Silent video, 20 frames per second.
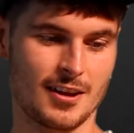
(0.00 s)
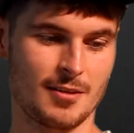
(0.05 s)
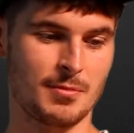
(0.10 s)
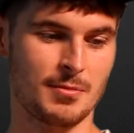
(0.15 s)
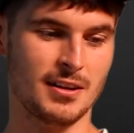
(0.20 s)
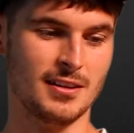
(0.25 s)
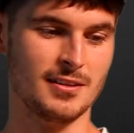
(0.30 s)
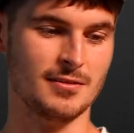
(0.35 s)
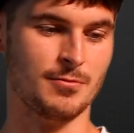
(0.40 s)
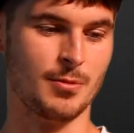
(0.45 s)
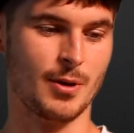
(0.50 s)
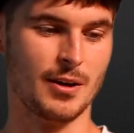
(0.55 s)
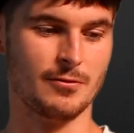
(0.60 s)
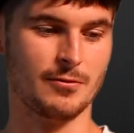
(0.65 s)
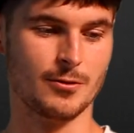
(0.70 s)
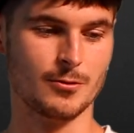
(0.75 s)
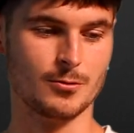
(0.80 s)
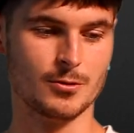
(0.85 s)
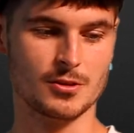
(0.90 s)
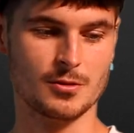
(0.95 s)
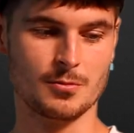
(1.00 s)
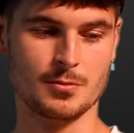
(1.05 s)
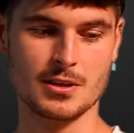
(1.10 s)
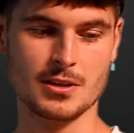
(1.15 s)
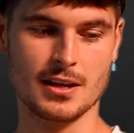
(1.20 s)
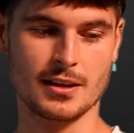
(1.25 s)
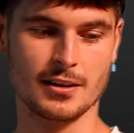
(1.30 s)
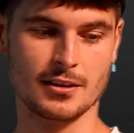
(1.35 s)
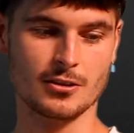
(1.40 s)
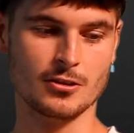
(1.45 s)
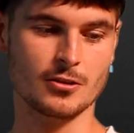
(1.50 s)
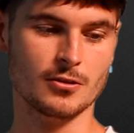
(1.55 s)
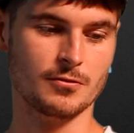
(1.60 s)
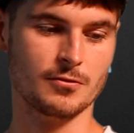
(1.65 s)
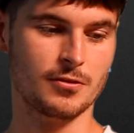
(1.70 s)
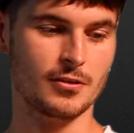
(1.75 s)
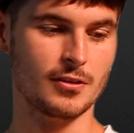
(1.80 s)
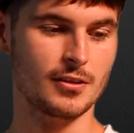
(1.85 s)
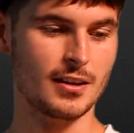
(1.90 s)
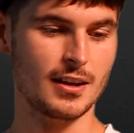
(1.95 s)
believe Brentford was the beginning
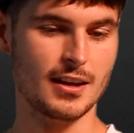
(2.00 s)
of